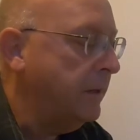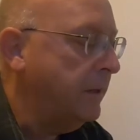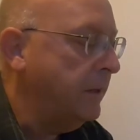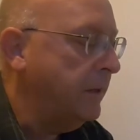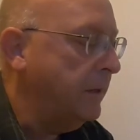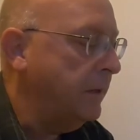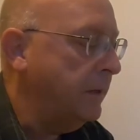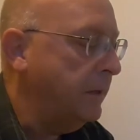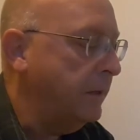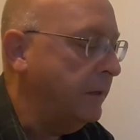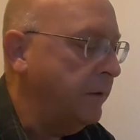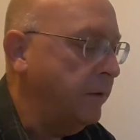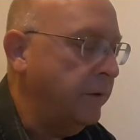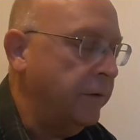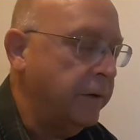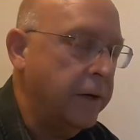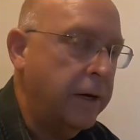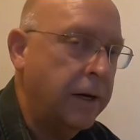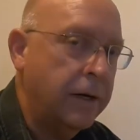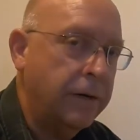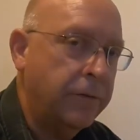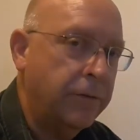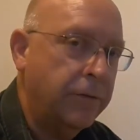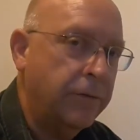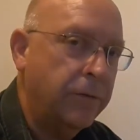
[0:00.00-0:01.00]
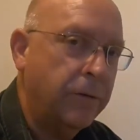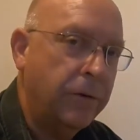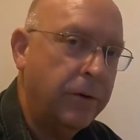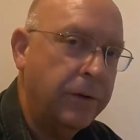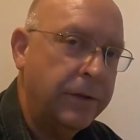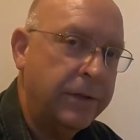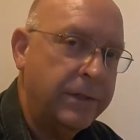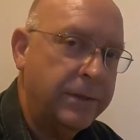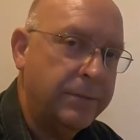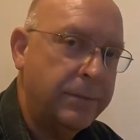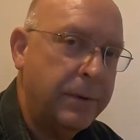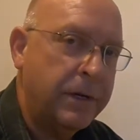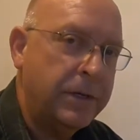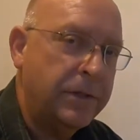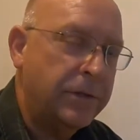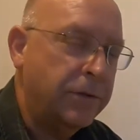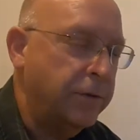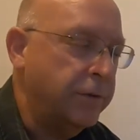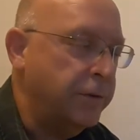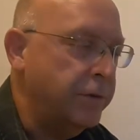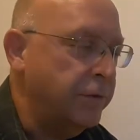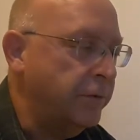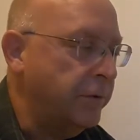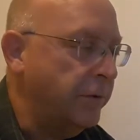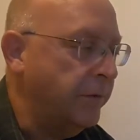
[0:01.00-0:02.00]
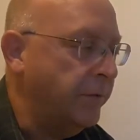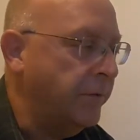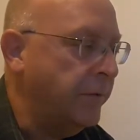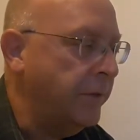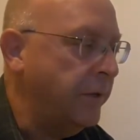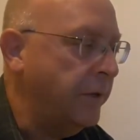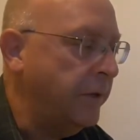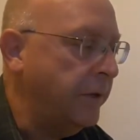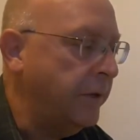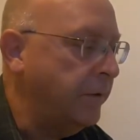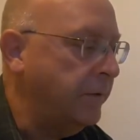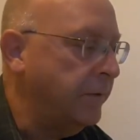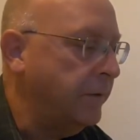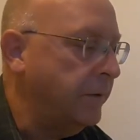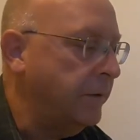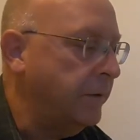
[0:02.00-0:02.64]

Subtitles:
and kind of a Roland special sort of thing.